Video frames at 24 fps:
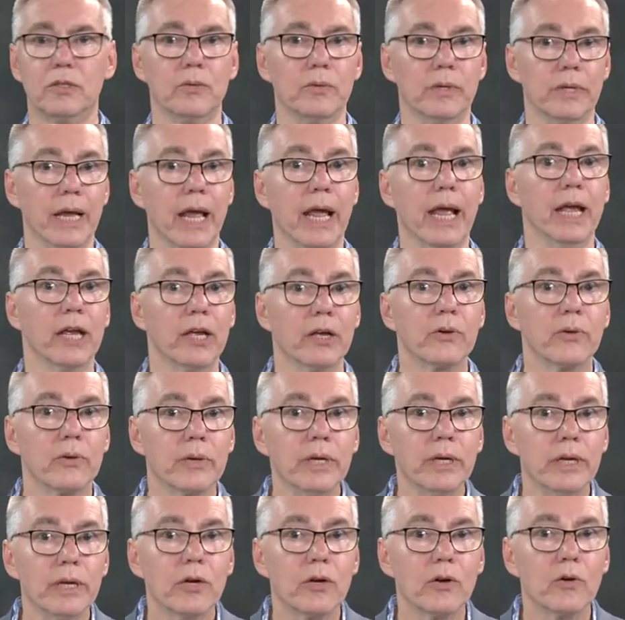to an
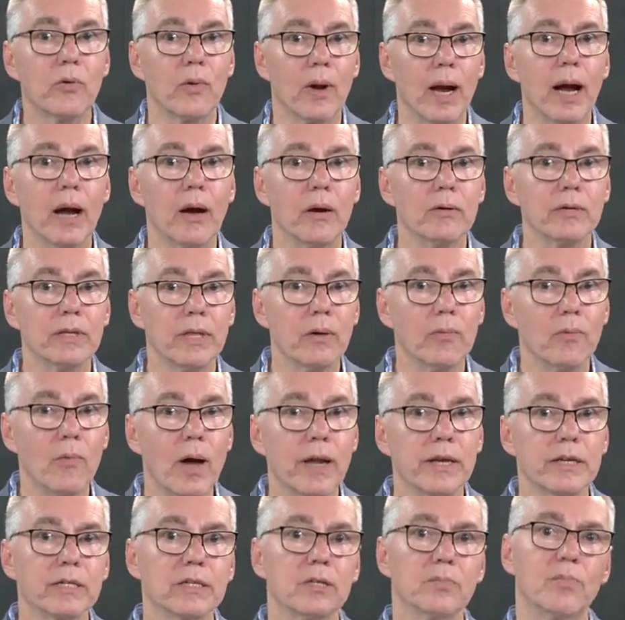angry crowd that
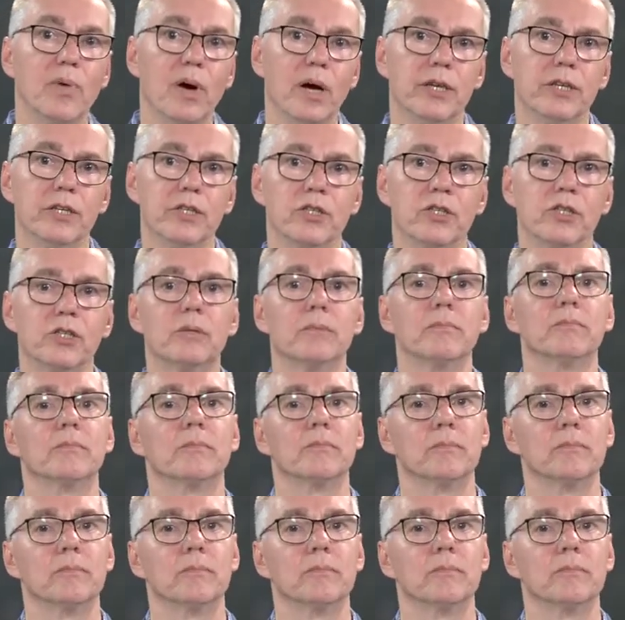wanted to punish,